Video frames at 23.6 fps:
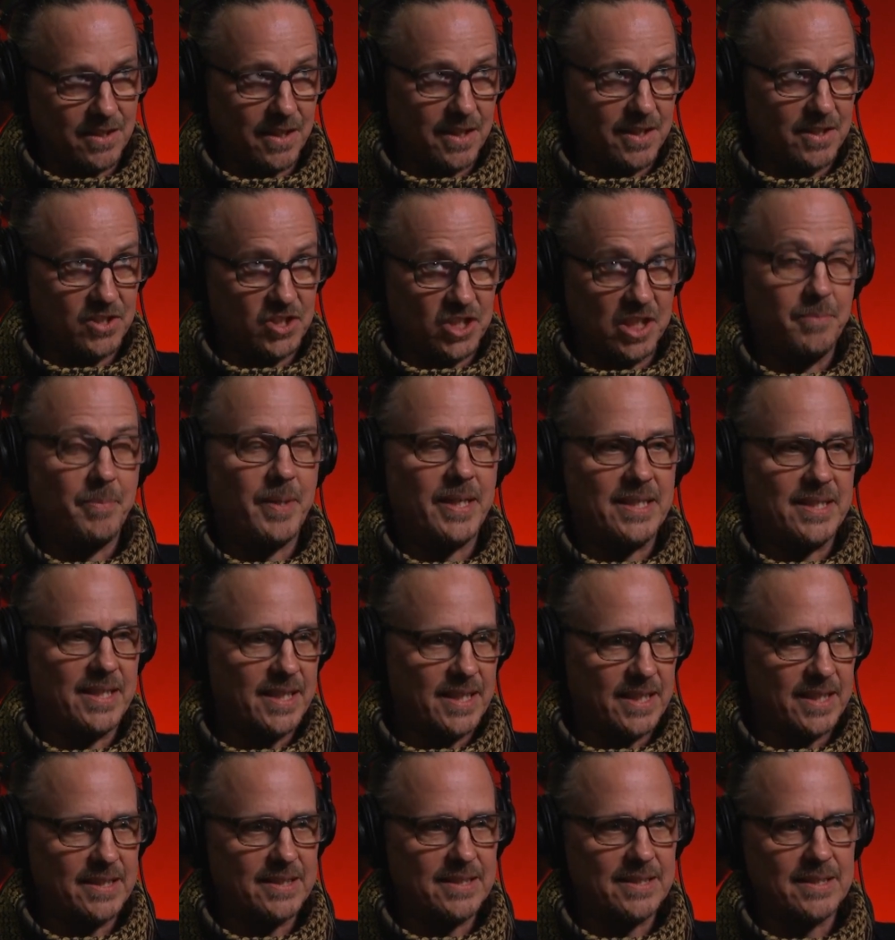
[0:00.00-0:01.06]

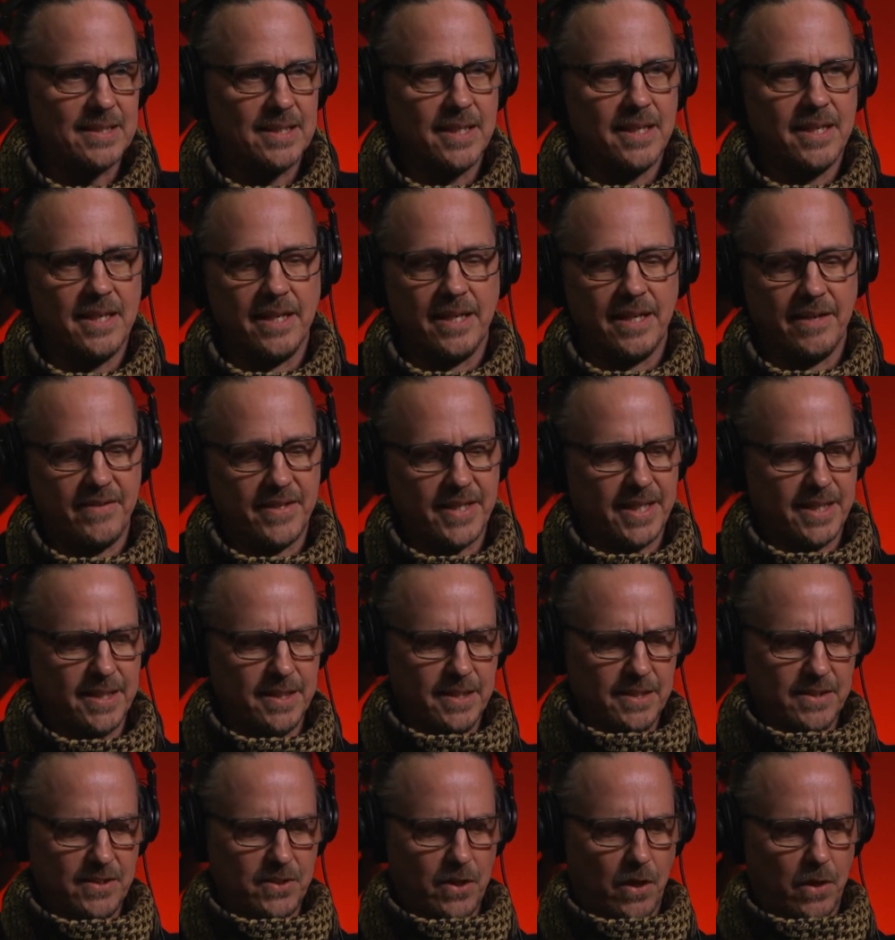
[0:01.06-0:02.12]
GPTs and everything.
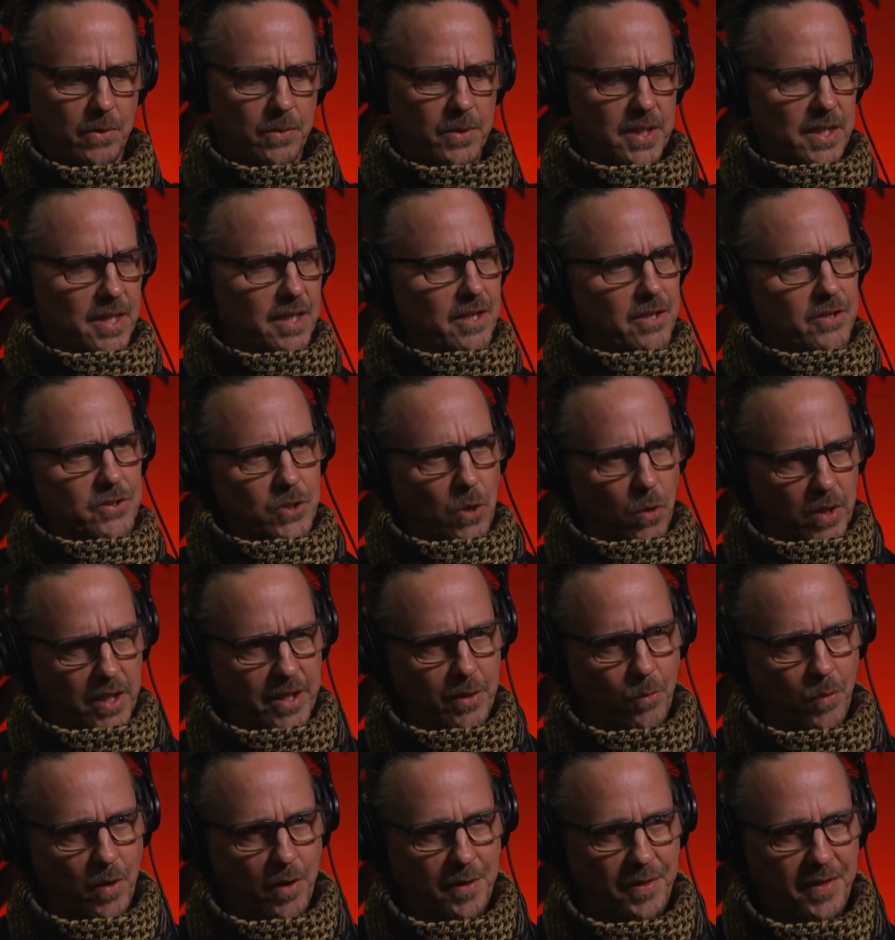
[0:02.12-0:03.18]
So totally
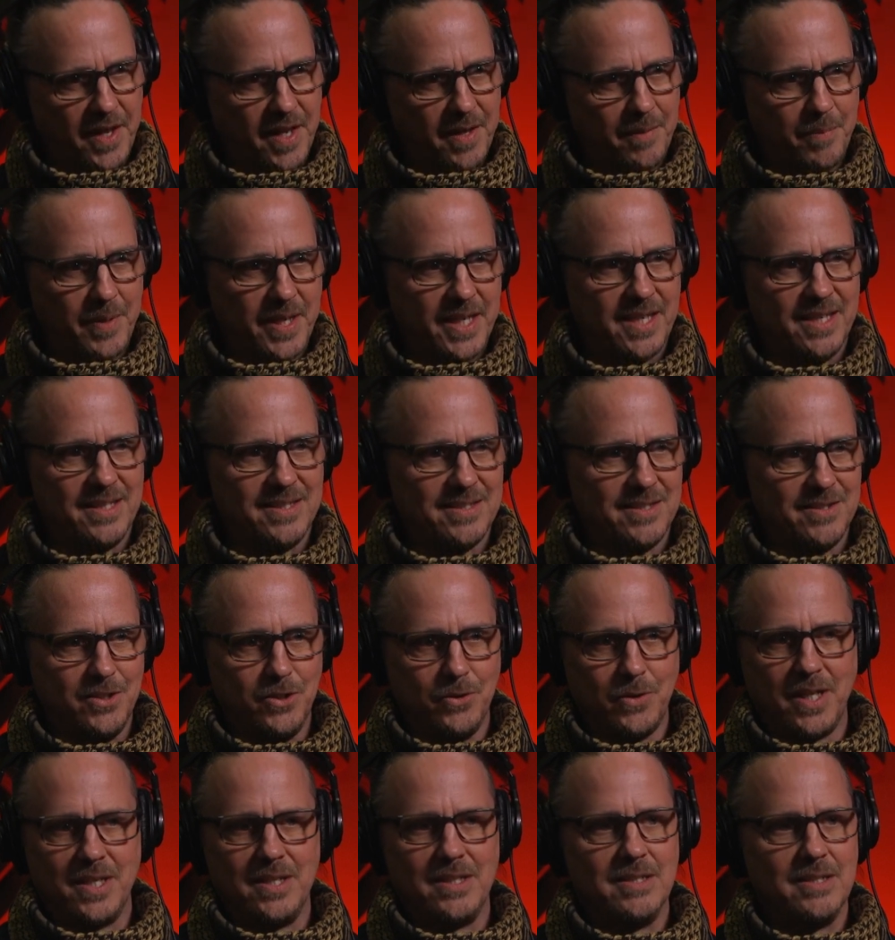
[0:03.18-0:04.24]
worth it because you
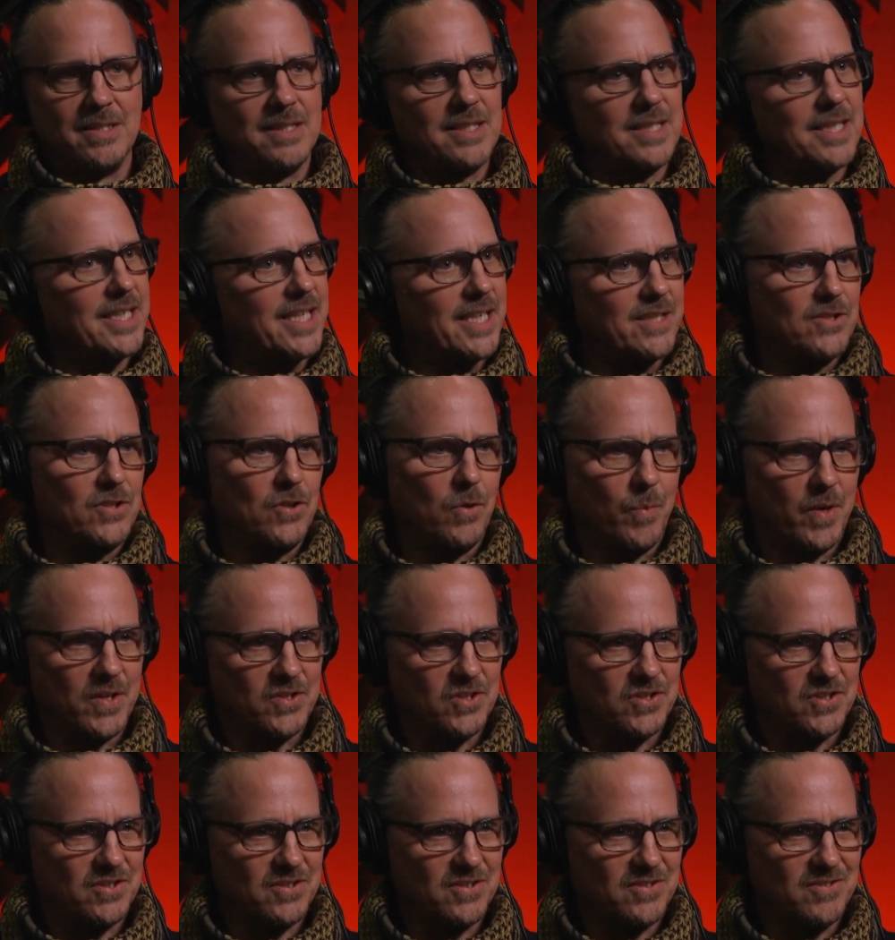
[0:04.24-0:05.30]
can get so
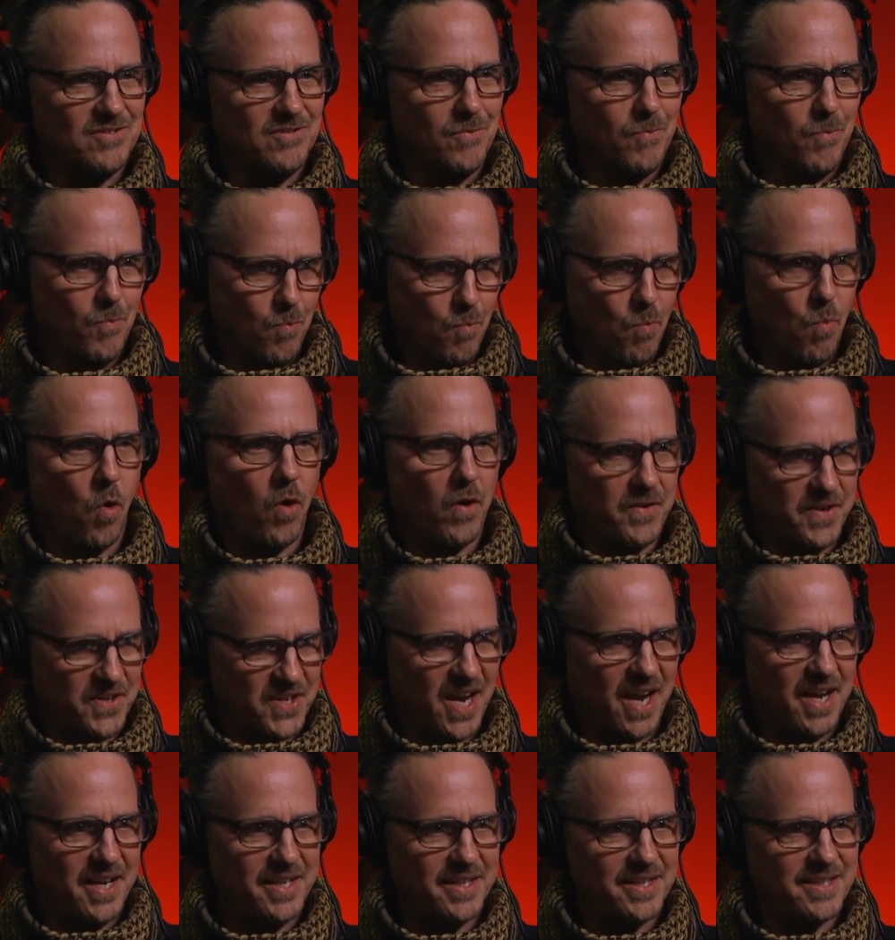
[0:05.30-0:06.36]
much more
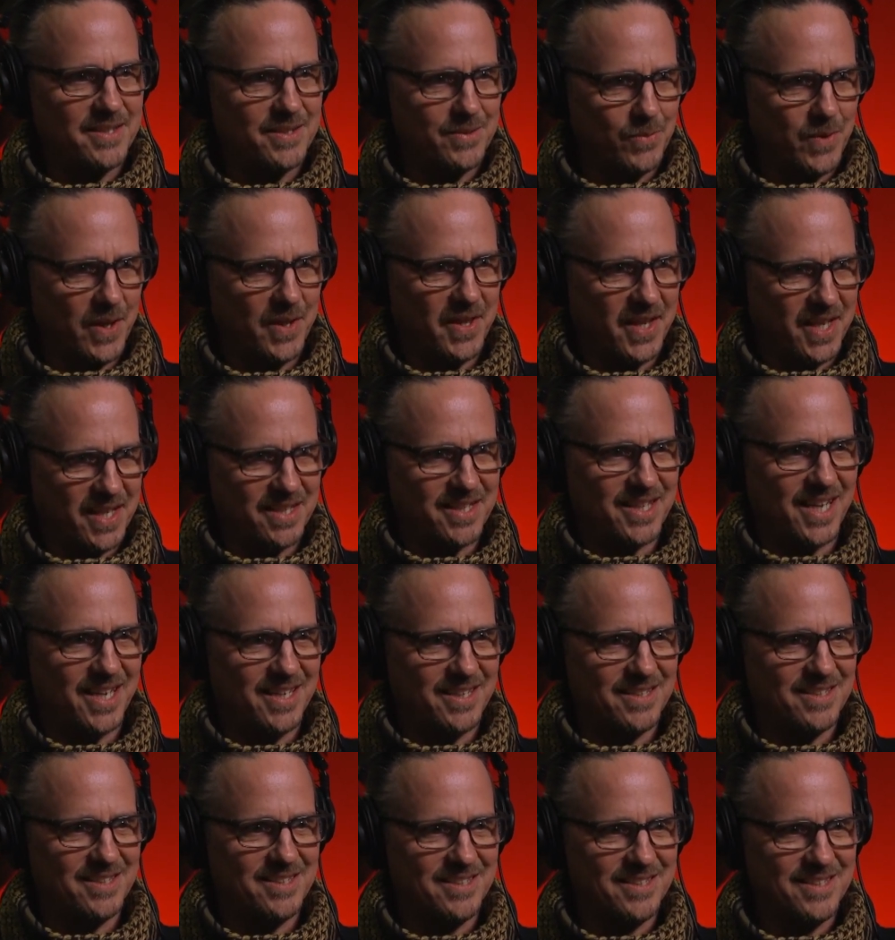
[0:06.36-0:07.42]
done with it
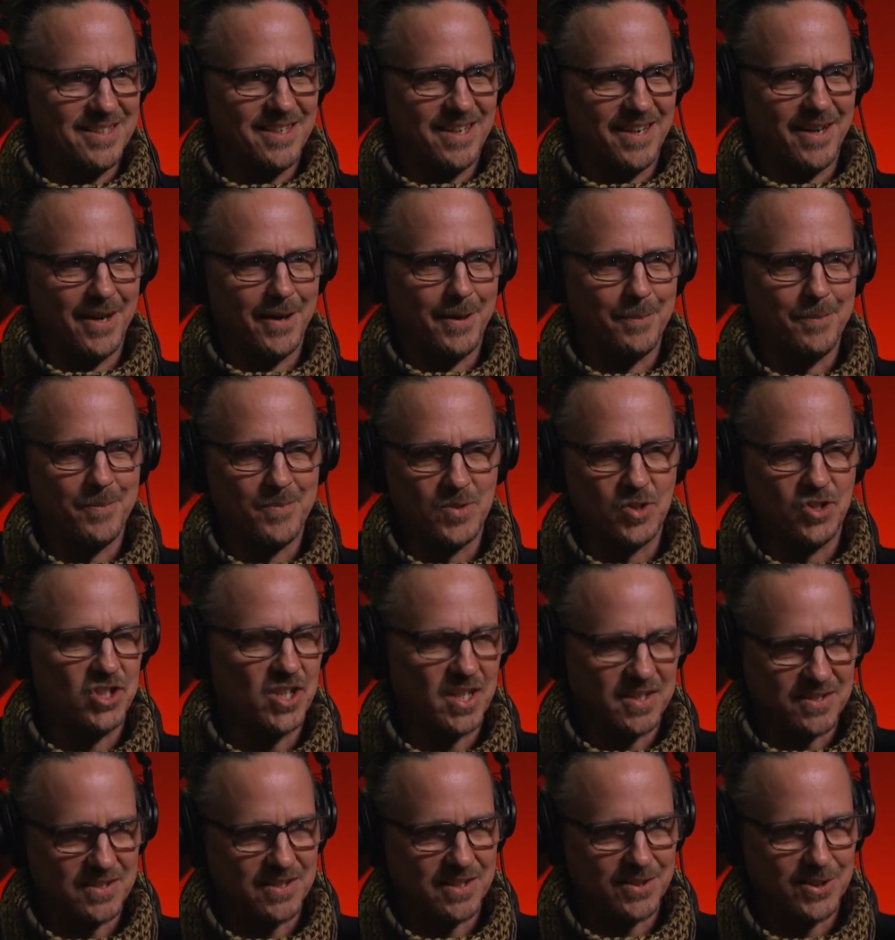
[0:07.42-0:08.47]
than
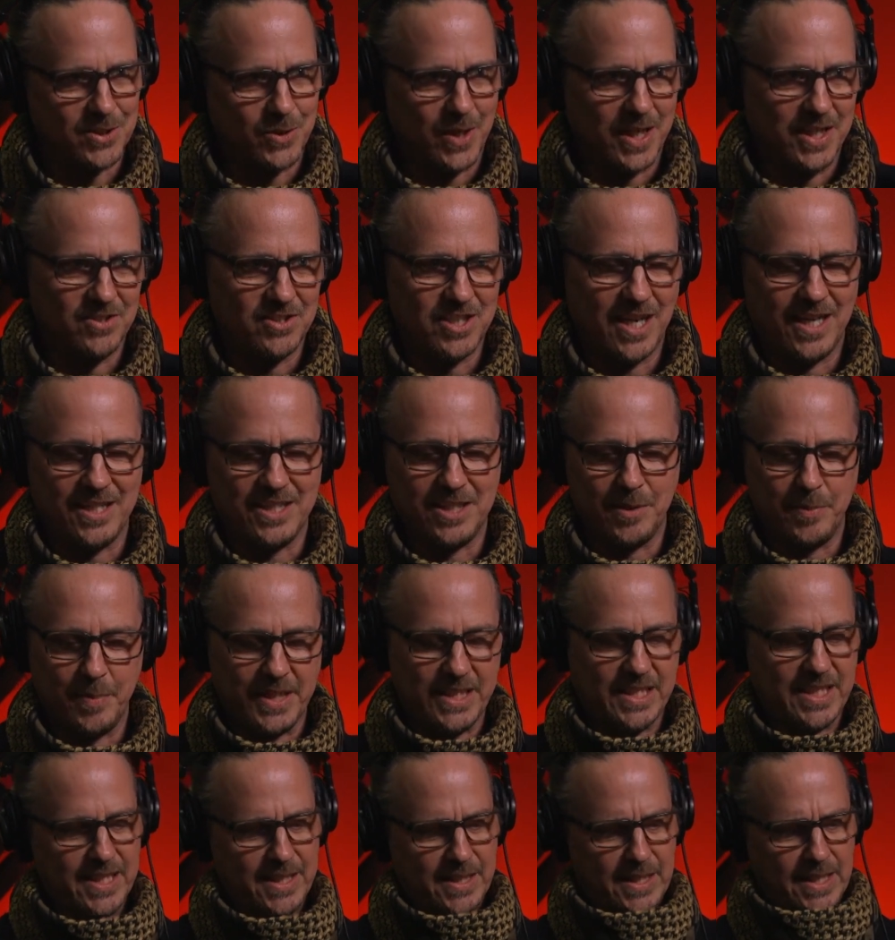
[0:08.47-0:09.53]
just the straight Chat GPT.